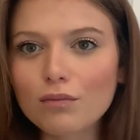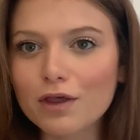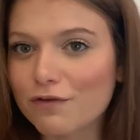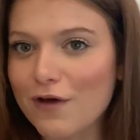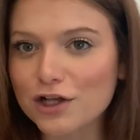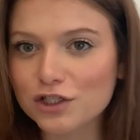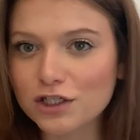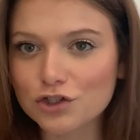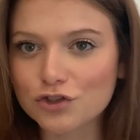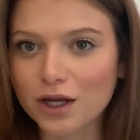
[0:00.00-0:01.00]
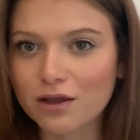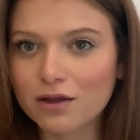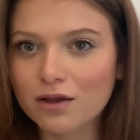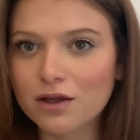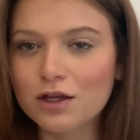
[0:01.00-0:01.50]
the fashion industry.
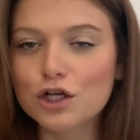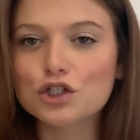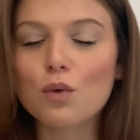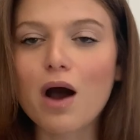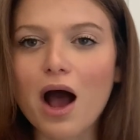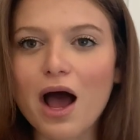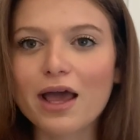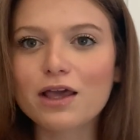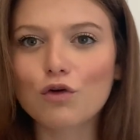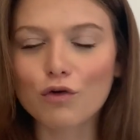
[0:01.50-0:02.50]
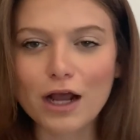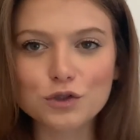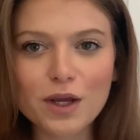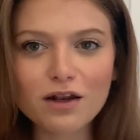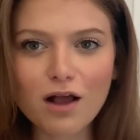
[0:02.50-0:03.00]
So I
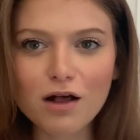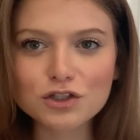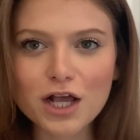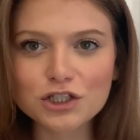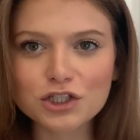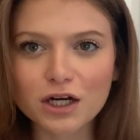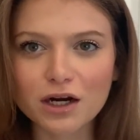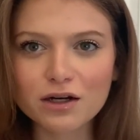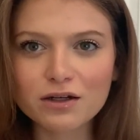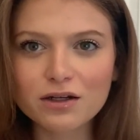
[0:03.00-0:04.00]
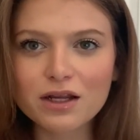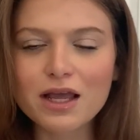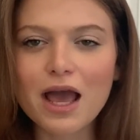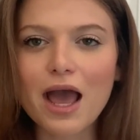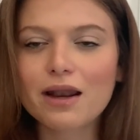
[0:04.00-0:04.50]
graduated college last year.
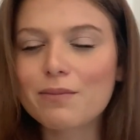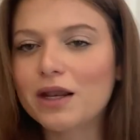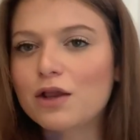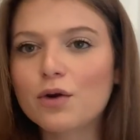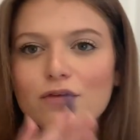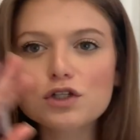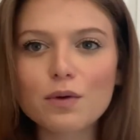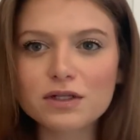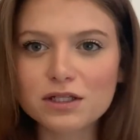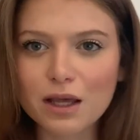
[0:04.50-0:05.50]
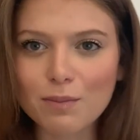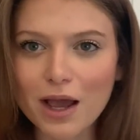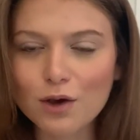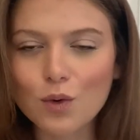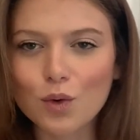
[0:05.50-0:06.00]
And I mean, I don't have to go into like
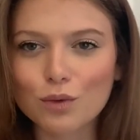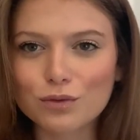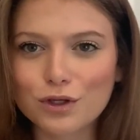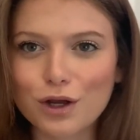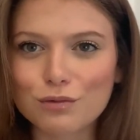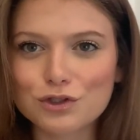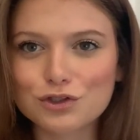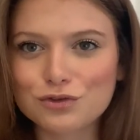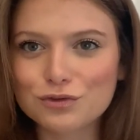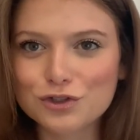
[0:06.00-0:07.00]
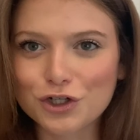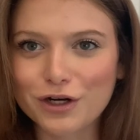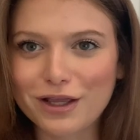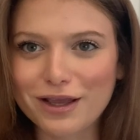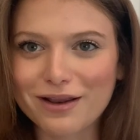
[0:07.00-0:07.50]
my whole, you know,
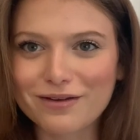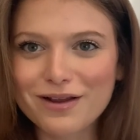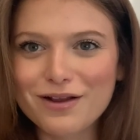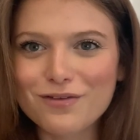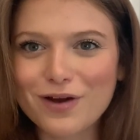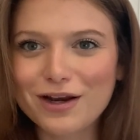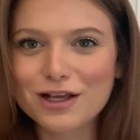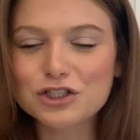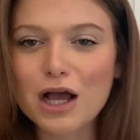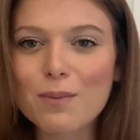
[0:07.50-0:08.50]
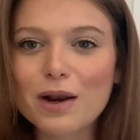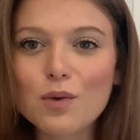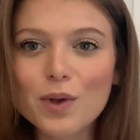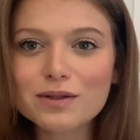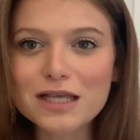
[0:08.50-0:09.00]
journey and finding a job, but I
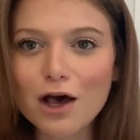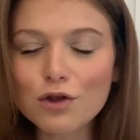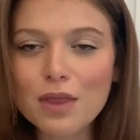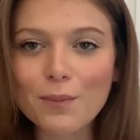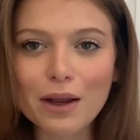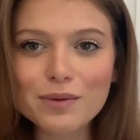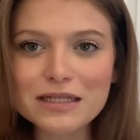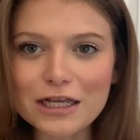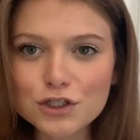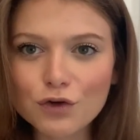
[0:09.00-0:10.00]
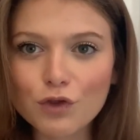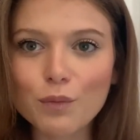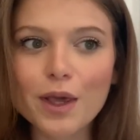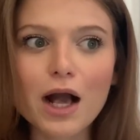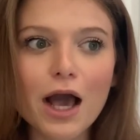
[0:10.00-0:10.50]
will tell you that when I was
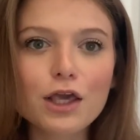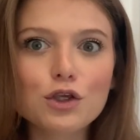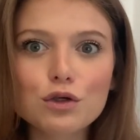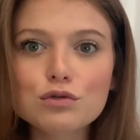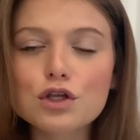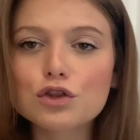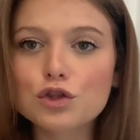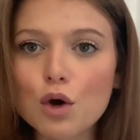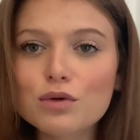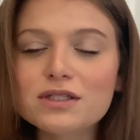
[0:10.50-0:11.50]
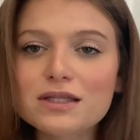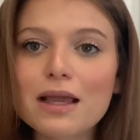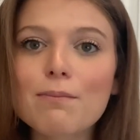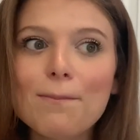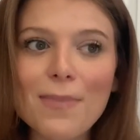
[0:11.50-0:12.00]
interviewing, I used those
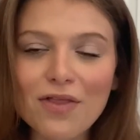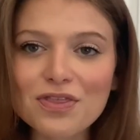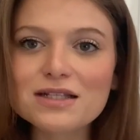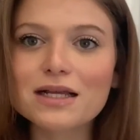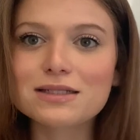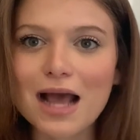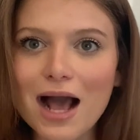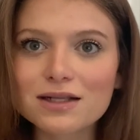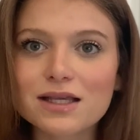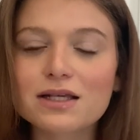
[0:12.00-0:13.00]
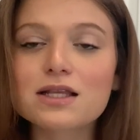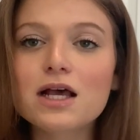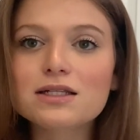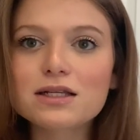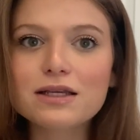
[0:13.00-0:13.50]
same methods and tactics
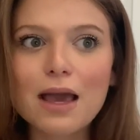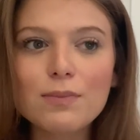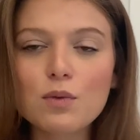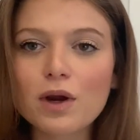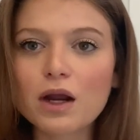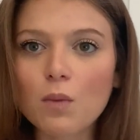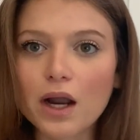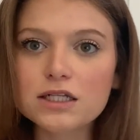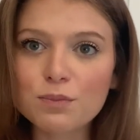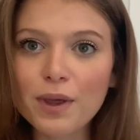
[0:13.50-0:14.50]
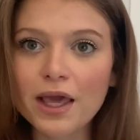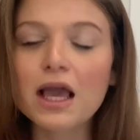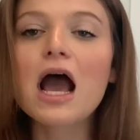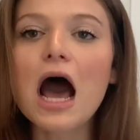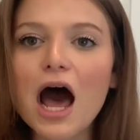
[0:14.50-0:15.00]
to get me where I wanted to
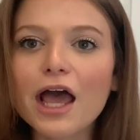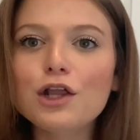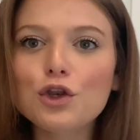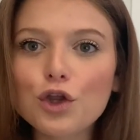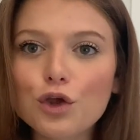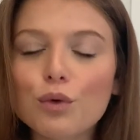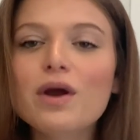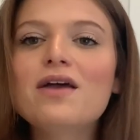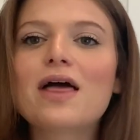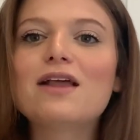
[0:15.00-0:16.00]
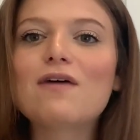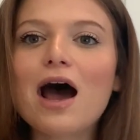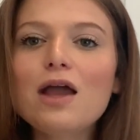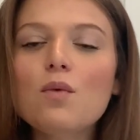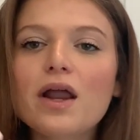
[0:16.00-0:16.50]
be. I knew that if
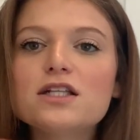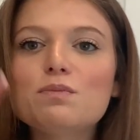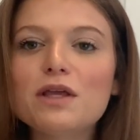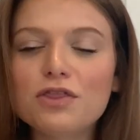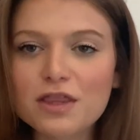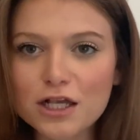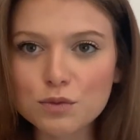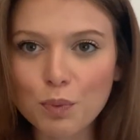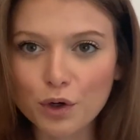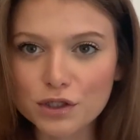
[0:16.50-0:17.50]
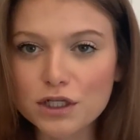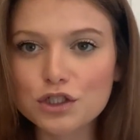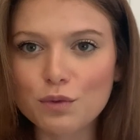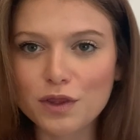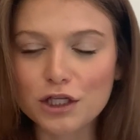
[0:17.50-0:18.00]
I wanted to be this person
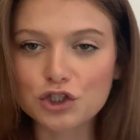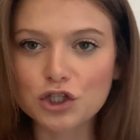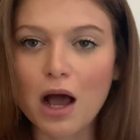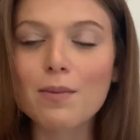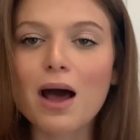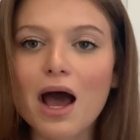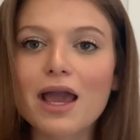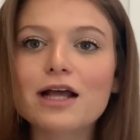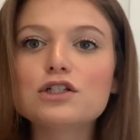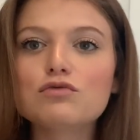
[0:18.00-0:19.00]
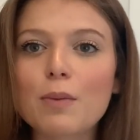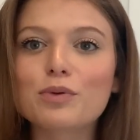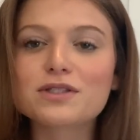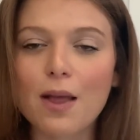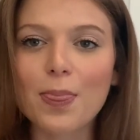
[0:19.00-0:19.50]
doing this job, I had to
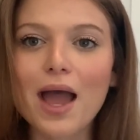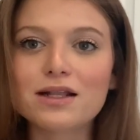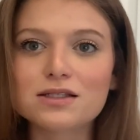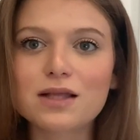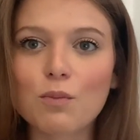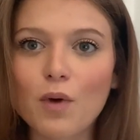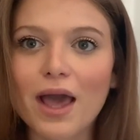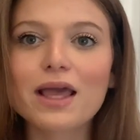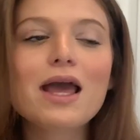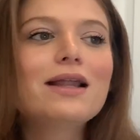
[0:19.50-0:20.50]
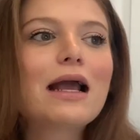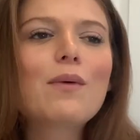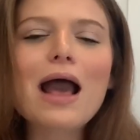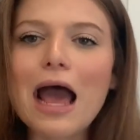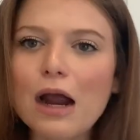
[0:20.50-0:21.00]
represent that in some way.
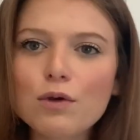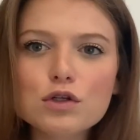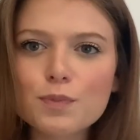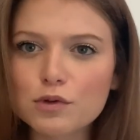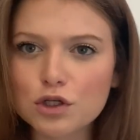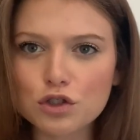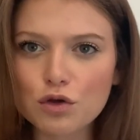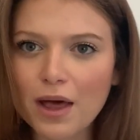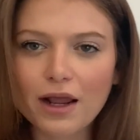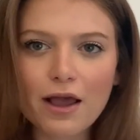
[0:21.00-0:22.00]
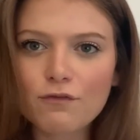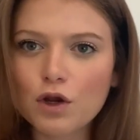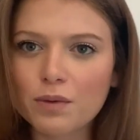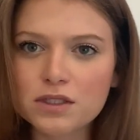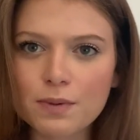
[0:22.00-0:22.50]
Now, how are you supposed to do that? I have
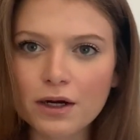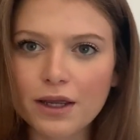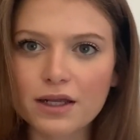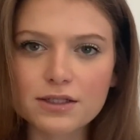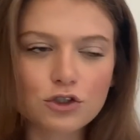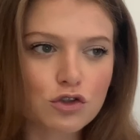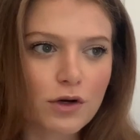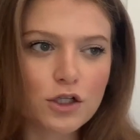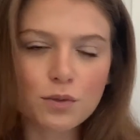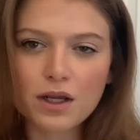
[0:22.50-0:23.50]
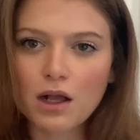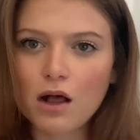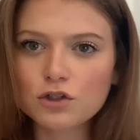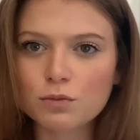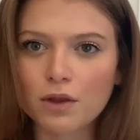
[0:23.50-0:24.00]
no experience. I just graduated
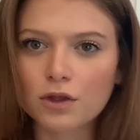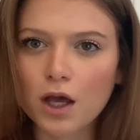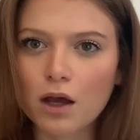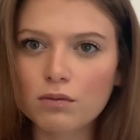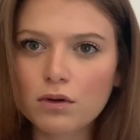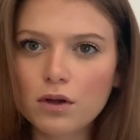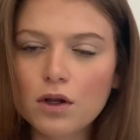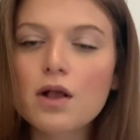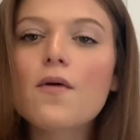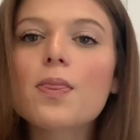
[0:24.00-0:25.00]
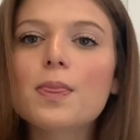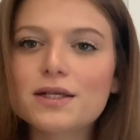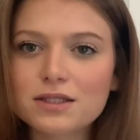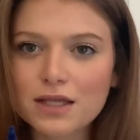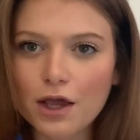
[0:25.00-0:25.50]
college a month ago.
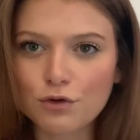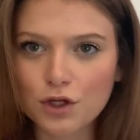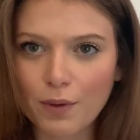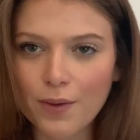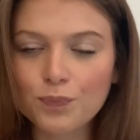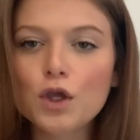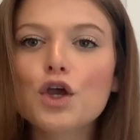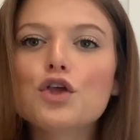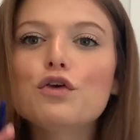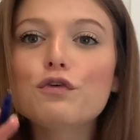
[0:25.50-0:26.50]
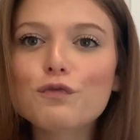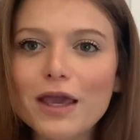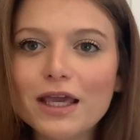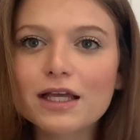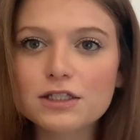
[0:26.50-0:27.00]
This is how you do it. You
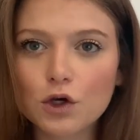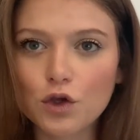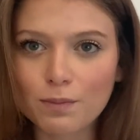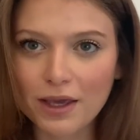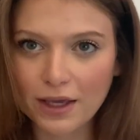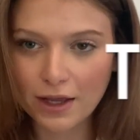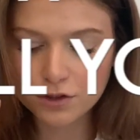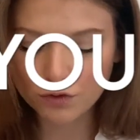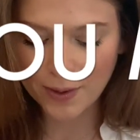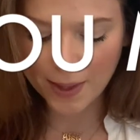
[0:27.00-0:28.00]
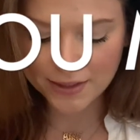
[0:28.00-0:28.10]
fake it till you make it. So write